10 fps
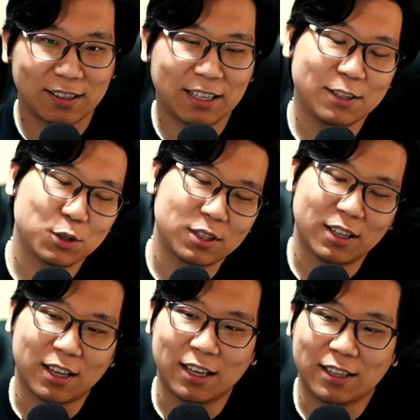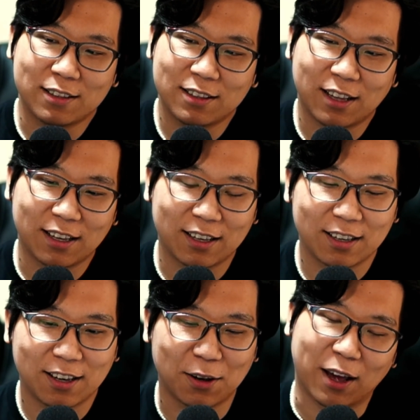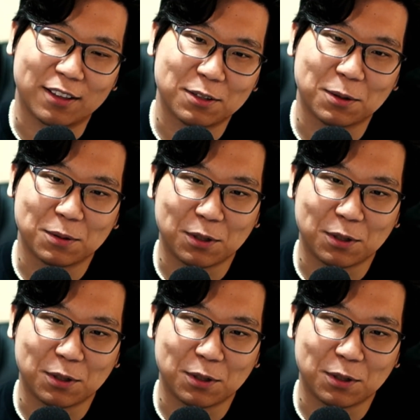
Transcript: He just okay, so